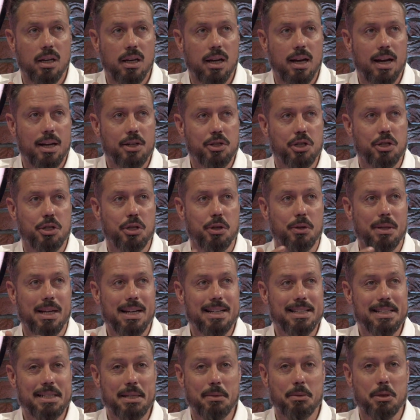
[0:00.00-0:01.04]
as you do,
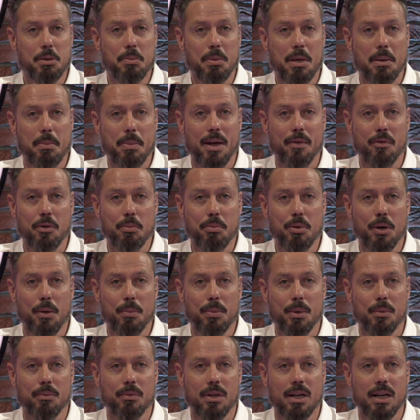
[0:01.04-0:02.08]
that seems to be a bit of a
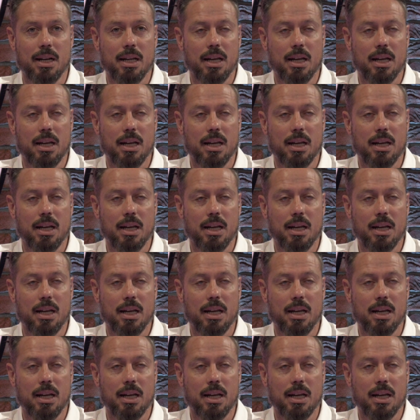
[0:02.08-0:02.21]
problem, really.